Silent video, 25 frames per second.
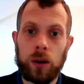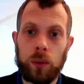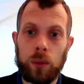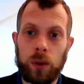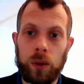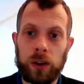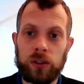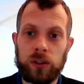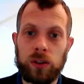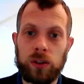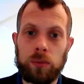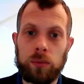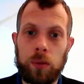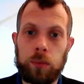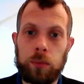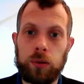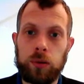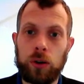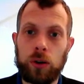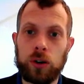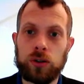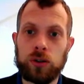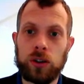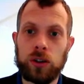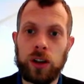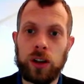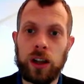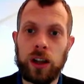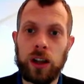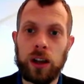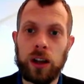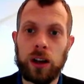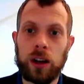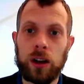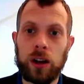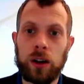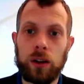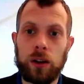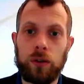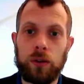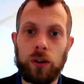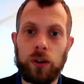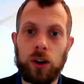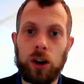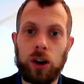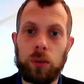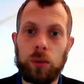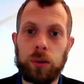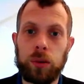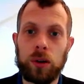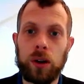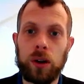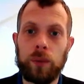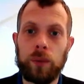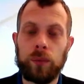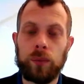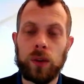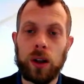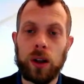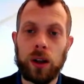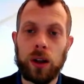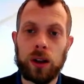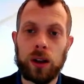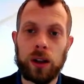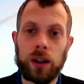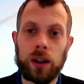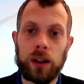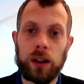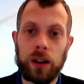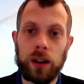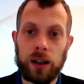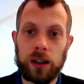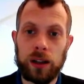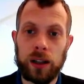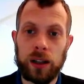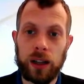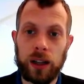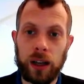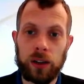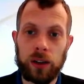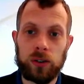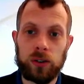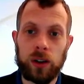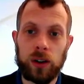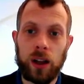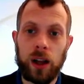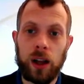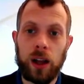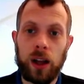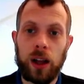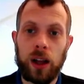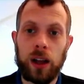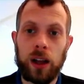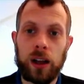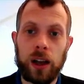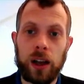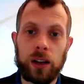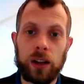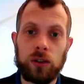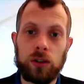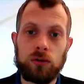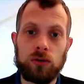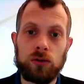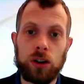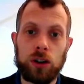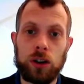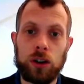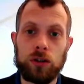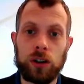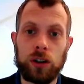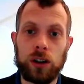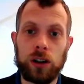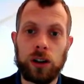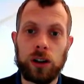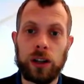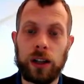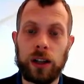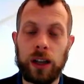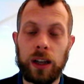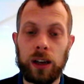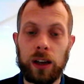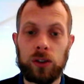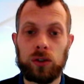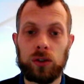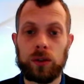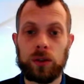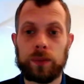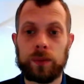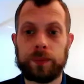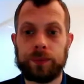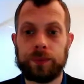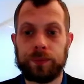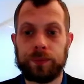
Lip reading: well, it's the proportion here of urban clinics against rural clinics.